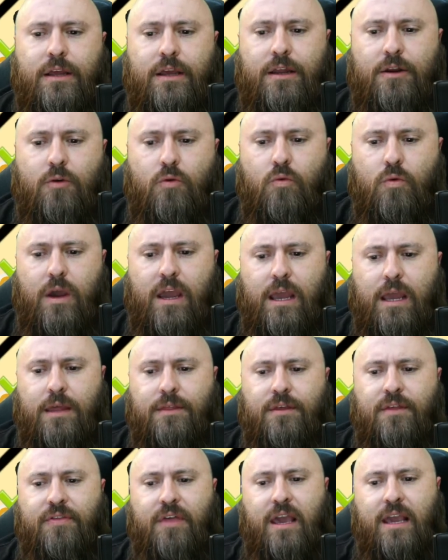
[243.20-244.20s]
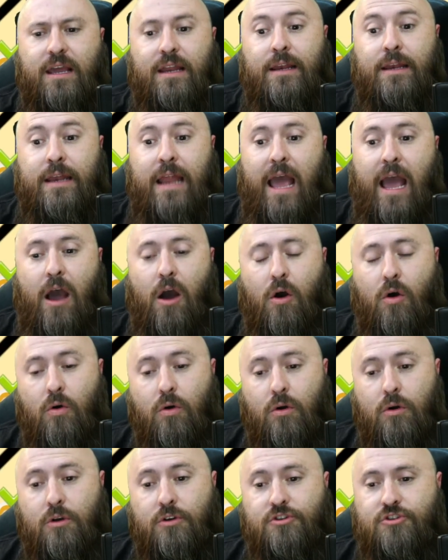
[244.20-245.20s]
a way that they can now
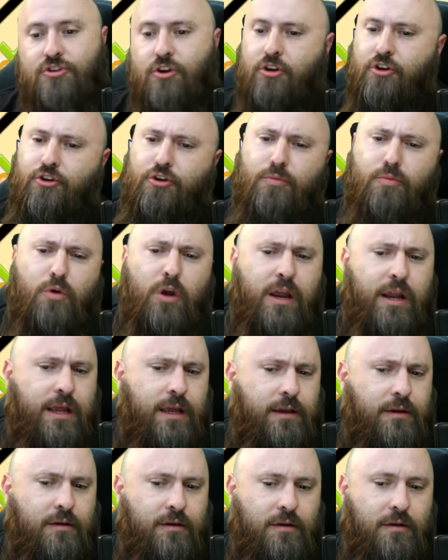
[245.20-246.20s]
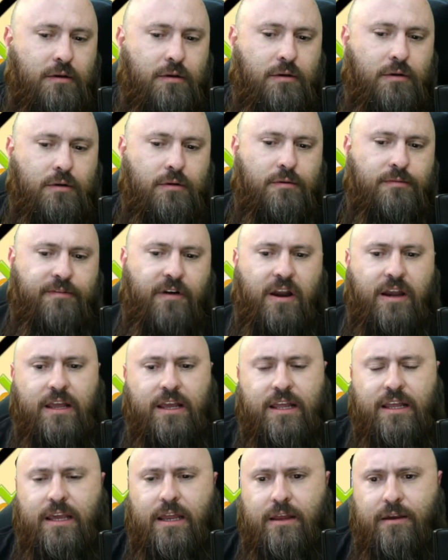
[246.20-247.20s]
start enumerating, finding
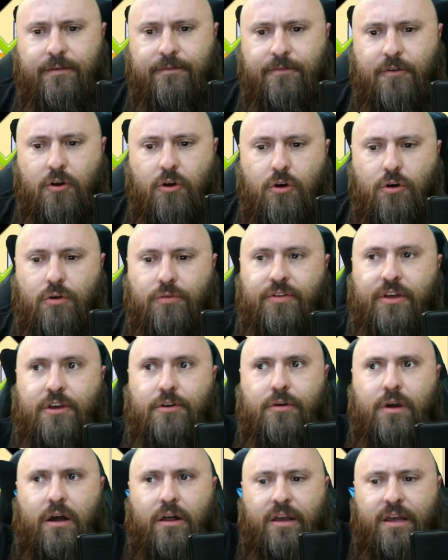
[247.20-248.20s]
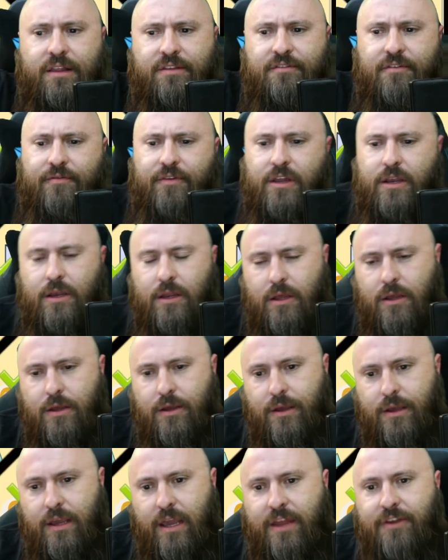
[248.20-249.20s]
and getting a foothold. Thank you, Kyle Henslevin,
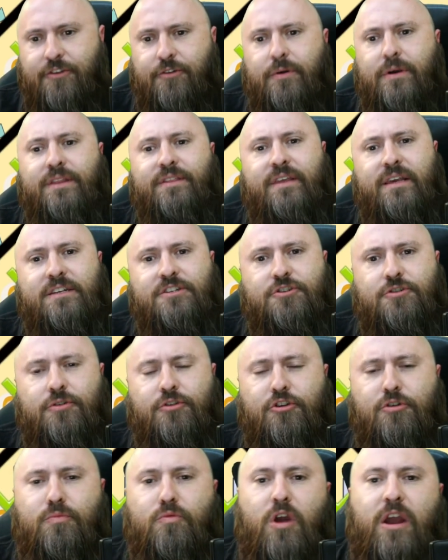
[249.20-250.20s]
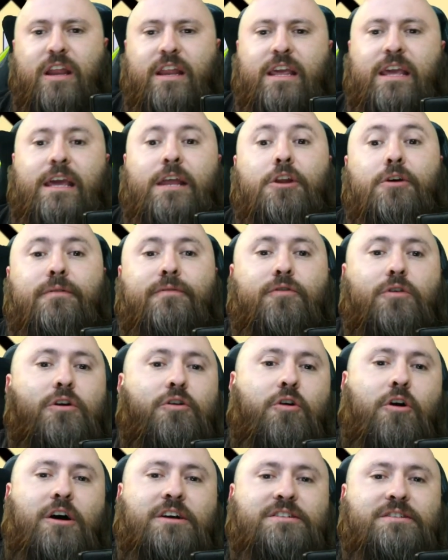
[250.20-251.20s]
and doing things to enumerate in over
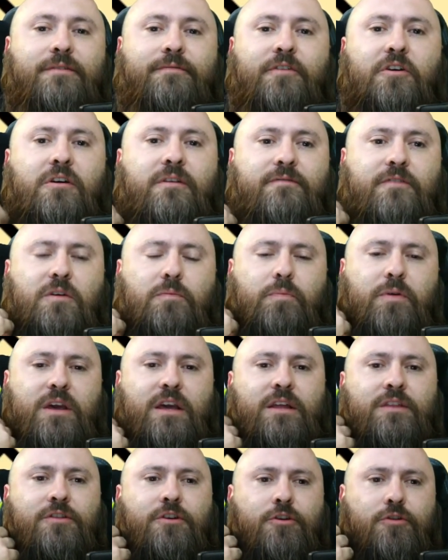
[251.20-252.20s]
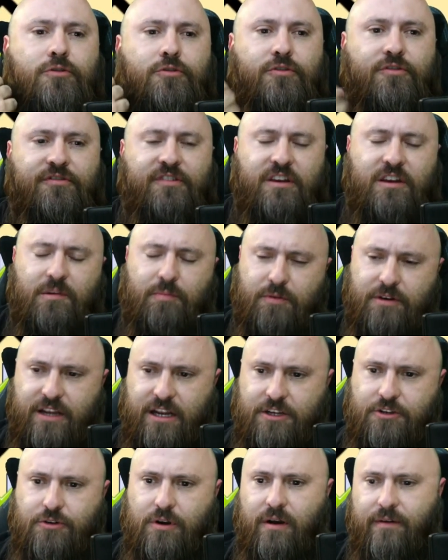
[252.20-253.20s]
across the very VPN that you're using to
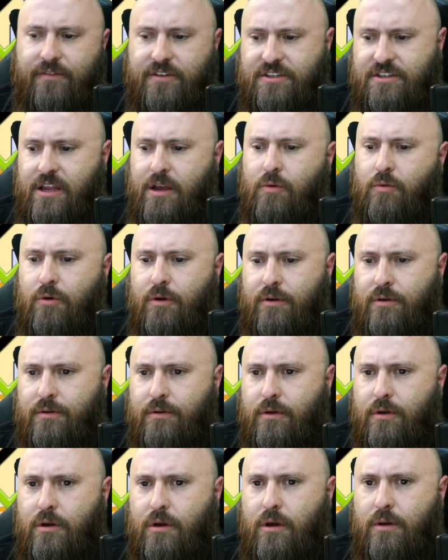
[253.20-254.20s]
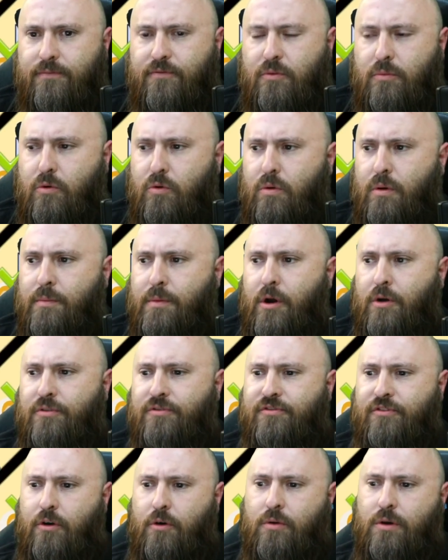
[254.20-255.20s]
protect your office network from a remote.
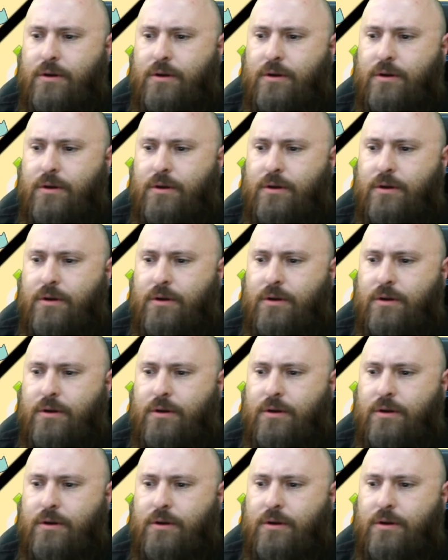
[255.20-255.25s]
So